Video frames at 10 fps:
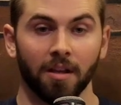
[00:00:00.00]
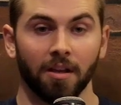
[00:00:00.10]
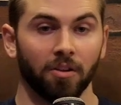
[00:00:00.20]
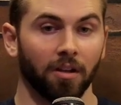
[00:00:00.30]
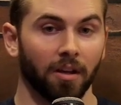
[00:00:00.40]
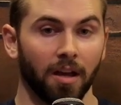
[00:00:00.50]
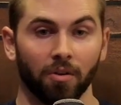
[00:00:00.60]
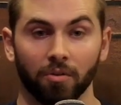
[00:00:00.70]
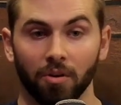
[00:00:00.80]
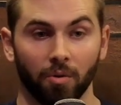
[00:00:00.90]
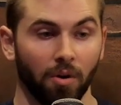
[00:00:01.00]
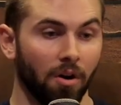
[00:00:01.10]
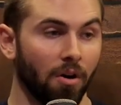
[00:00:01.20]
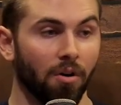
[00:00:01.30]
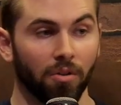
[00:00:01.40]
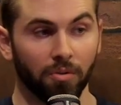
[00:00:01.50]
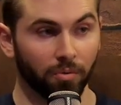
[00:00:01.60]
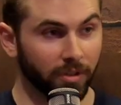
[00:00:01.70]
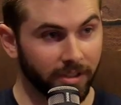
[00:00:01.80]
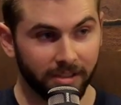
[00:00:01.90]
Like, I don't know all the
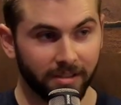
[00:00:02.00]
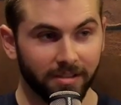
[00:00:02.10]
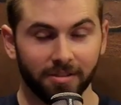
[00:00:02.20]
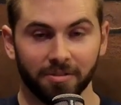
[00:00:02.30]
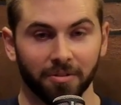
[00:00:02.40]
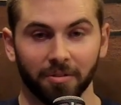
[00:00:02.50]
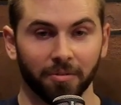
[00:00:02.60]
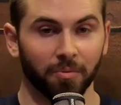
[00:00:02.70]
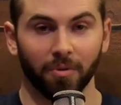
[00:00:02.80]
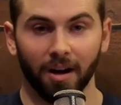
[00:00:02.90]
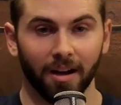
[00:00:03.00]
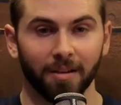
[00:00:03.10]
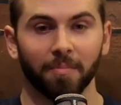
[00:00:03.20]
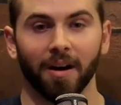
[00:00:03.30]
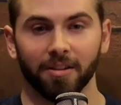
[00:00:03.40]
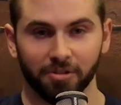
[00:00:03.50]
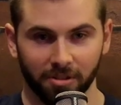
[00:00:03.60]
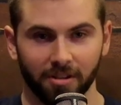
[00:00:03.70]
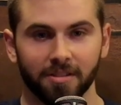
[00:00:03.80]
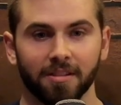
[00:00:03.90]
reasons or why, but I
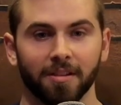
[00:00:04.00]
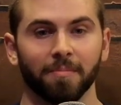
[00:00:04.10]
trust Him,